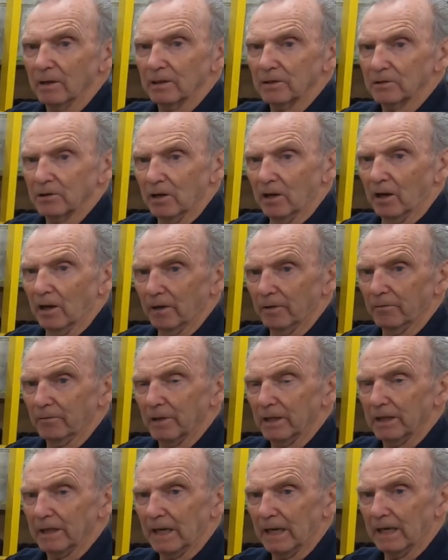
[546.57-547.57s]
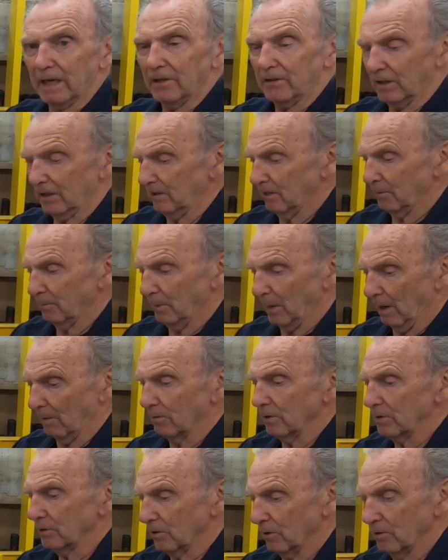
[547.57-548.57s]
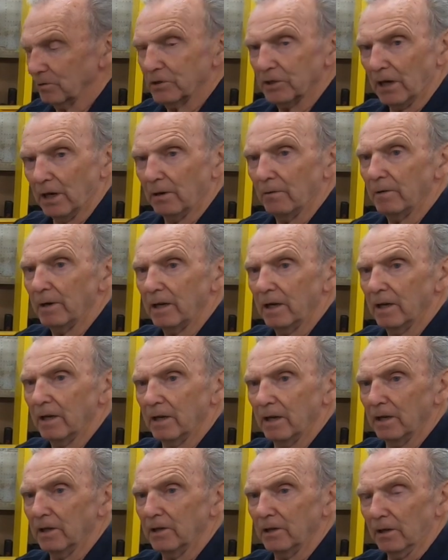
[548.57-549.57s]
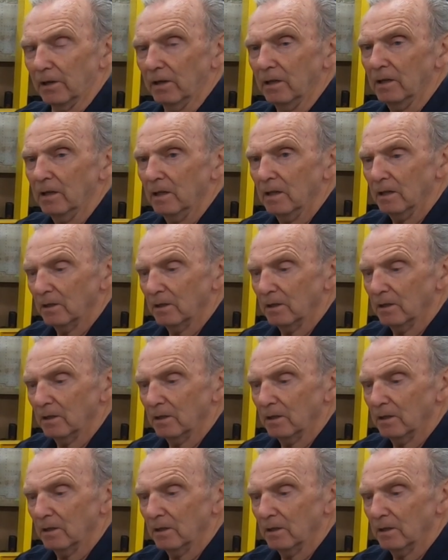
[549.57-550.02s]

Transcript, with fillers: It's not really anything. The power is all generated in here.